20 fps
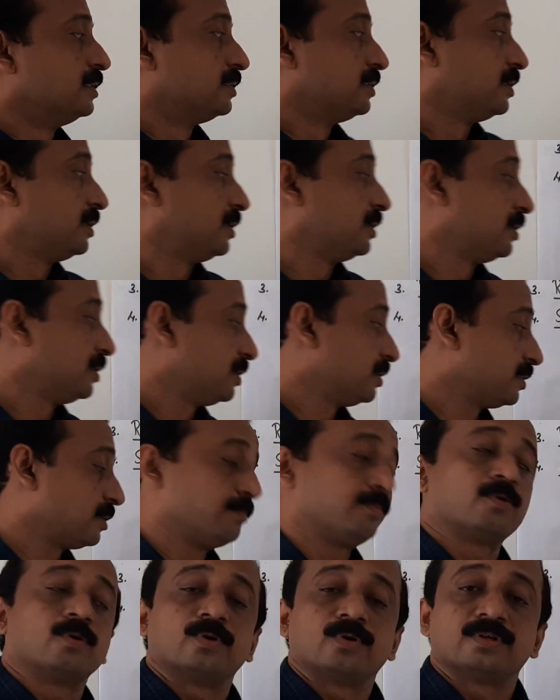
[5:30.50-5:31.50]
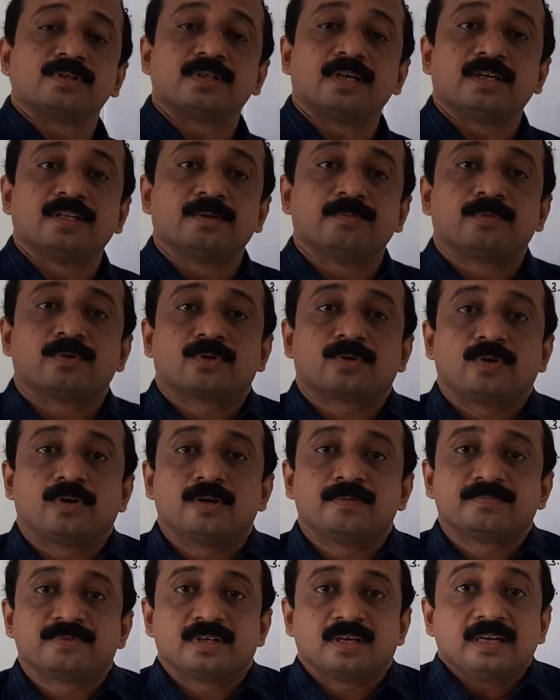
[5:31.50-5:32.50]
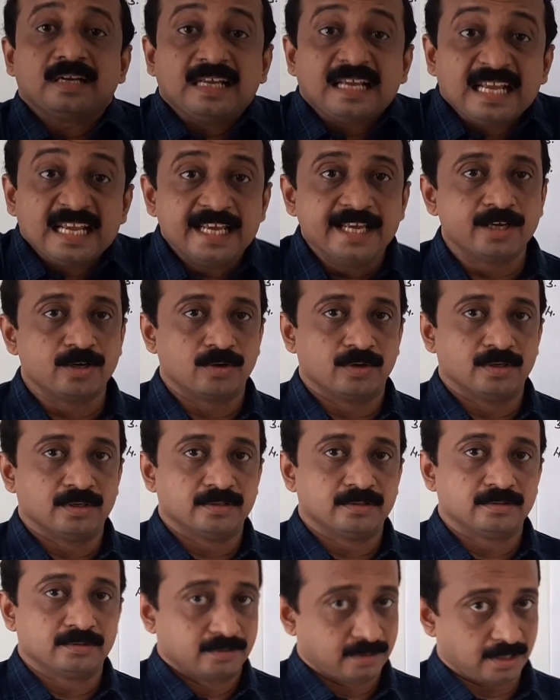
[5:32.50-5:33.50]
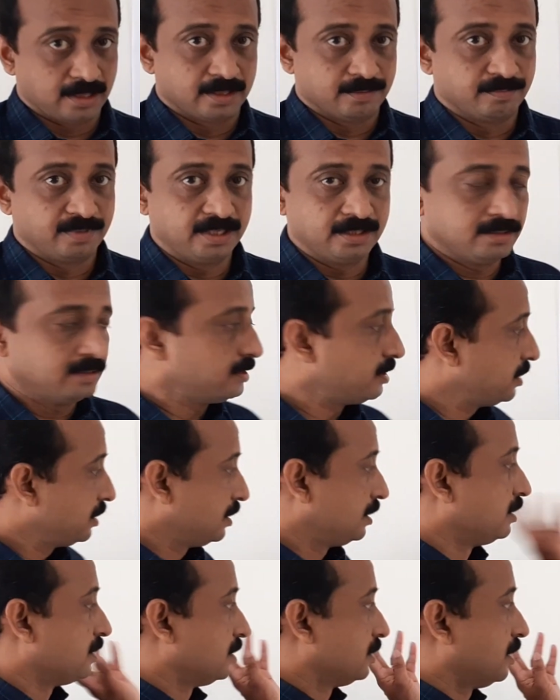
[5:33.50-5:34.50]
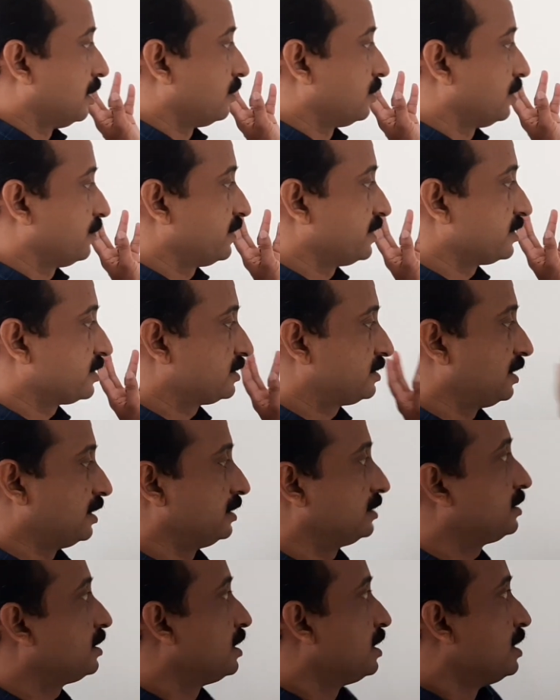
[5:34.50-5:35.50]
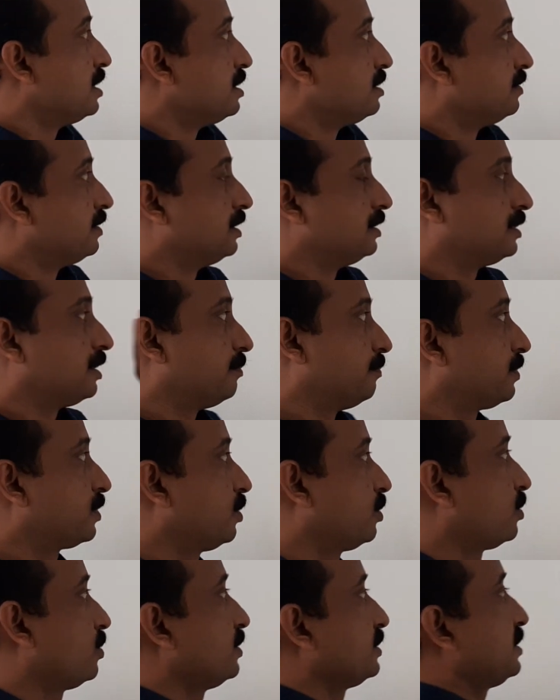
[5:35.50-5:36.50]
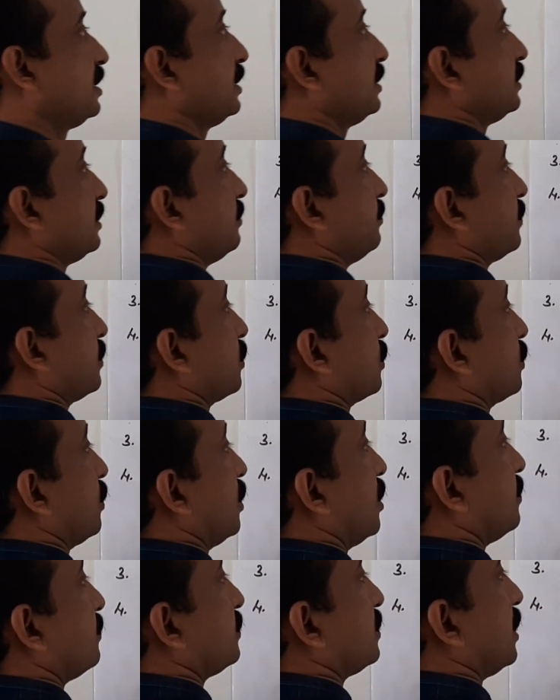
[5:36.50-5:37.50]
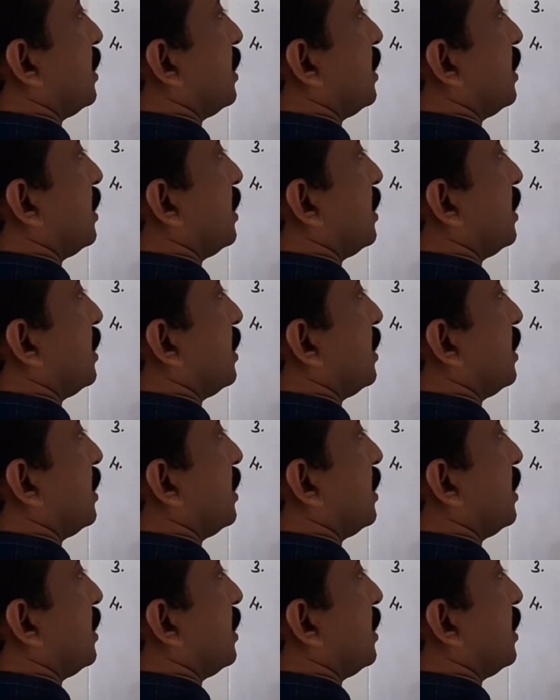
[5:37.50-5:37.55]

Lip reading: Number of rows and number of columns are equal. That means our definition says when number of rows and number of columns